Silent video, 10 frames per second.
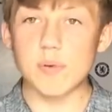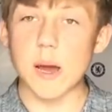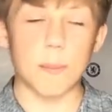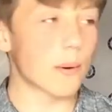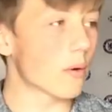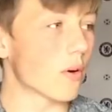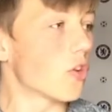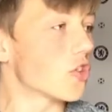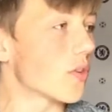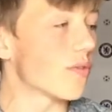be happy with a
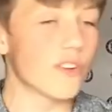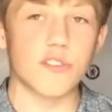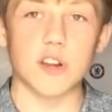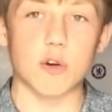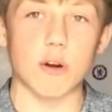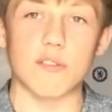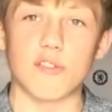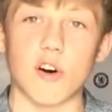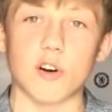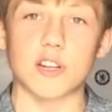150 quid
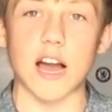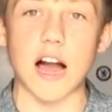Ford